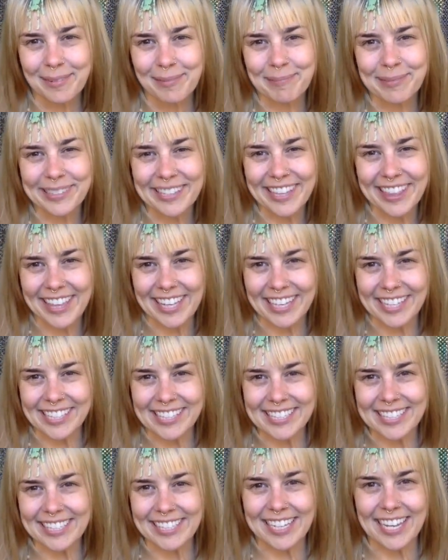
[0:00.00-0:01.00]
Breathe in
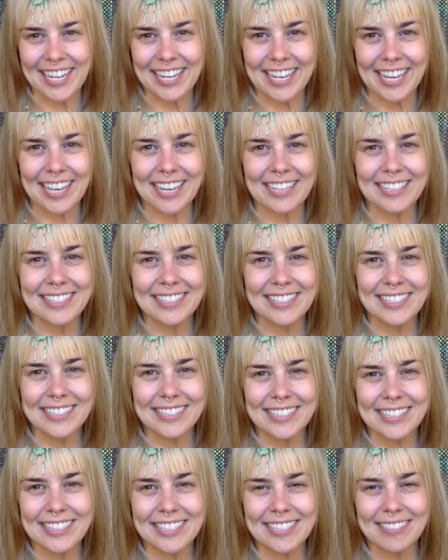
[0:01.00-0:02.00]
and say
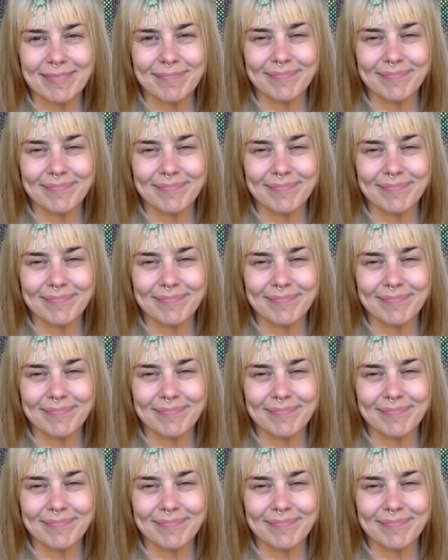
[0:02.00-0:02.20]
yes.